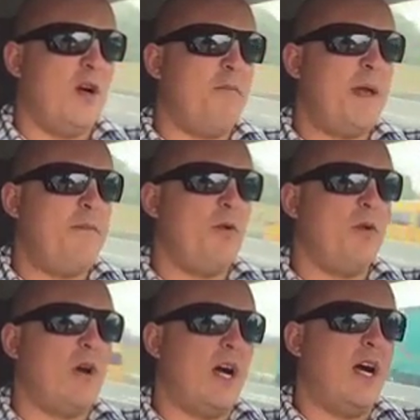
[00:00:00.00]
people
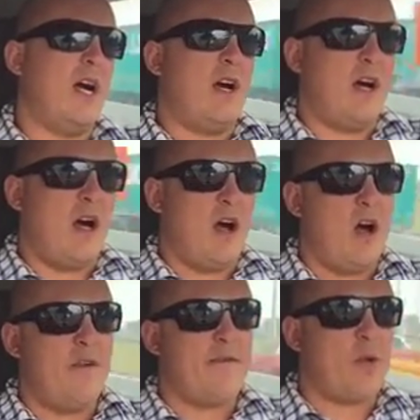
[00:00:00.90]
are, are,
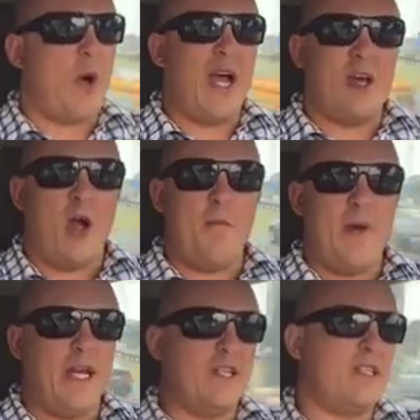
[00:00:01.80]
are overweight,
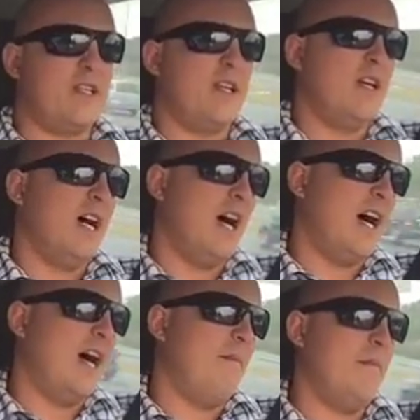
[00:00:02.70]
obese,
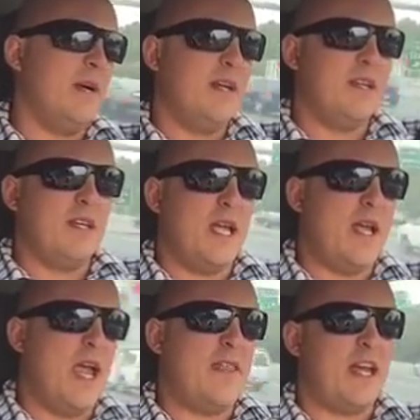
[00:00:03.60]
um,
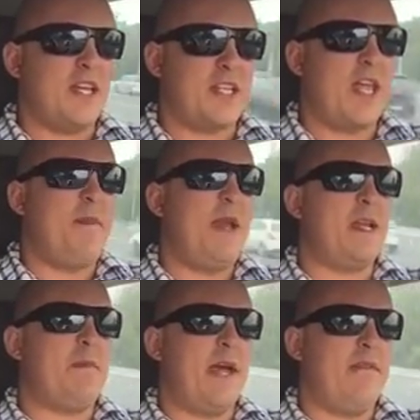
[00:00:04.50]
and they just keep
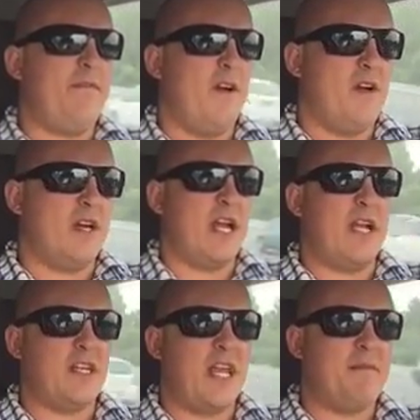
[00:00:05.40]
eating bad food and,
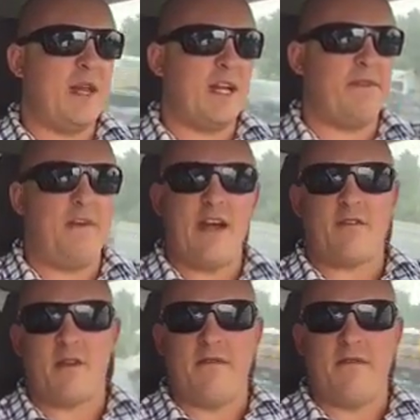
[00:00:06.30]
and keep getting fatter and